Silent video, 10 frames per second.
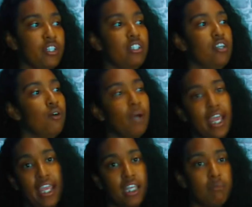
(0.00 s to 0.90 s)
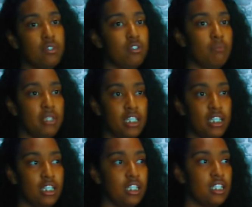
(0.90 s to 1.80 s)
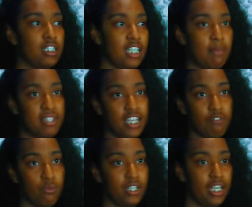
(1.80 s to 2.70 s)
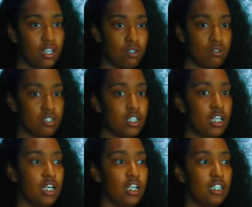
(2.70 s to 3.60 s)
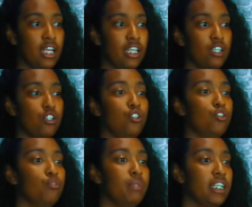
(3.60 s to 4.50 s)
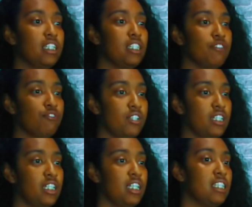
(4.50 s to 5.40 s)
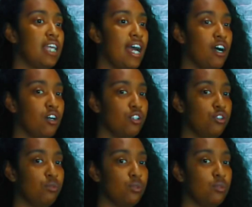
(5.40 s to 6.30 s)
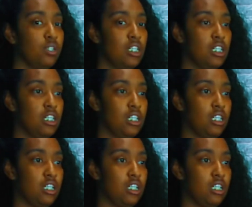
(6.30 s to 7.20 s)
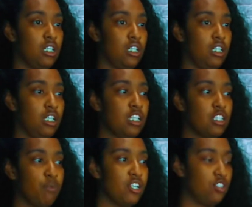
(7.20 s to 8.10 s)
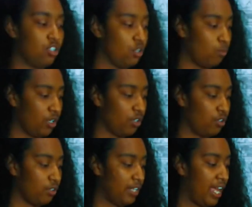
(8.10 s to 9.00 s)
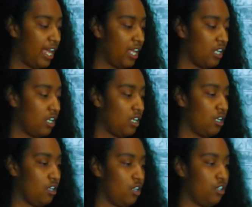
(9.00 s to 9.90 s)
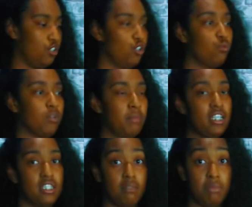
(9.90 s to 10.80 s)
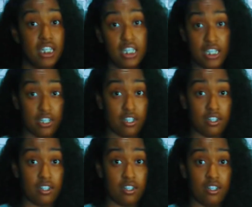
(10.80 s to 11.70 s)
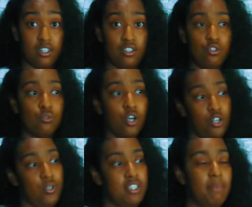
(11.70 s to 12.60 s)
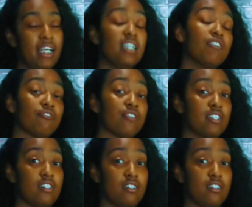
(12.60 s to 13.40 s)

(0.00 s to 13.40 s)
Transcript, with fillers: Don't aim to be the same as everyone else. Like, you being different is how you express to the world that you were meant to be here. You are going to make a difference.